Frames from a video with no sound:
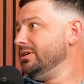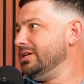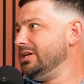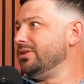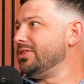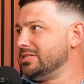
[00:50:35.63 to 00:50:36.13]

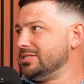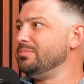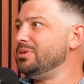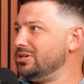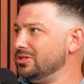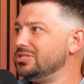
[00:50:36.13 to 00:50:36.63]
you know, that
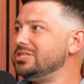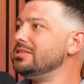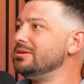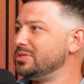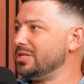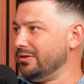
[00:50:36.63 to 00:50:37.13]
somebody could see
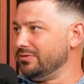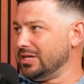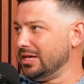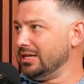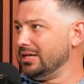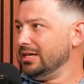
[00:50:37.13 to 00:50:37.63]
themselves
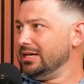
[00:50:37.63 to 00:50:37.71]
in.